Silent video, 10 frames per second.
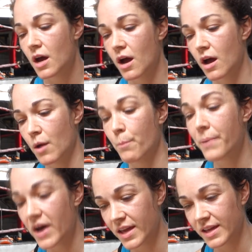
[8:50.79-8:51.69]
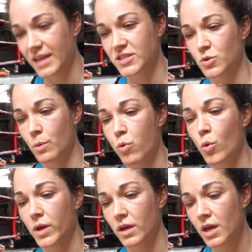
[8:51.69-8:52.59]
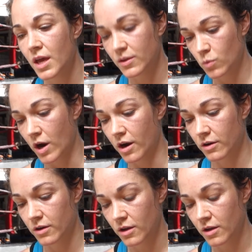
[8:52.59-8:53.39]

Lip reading: But it gets to a point where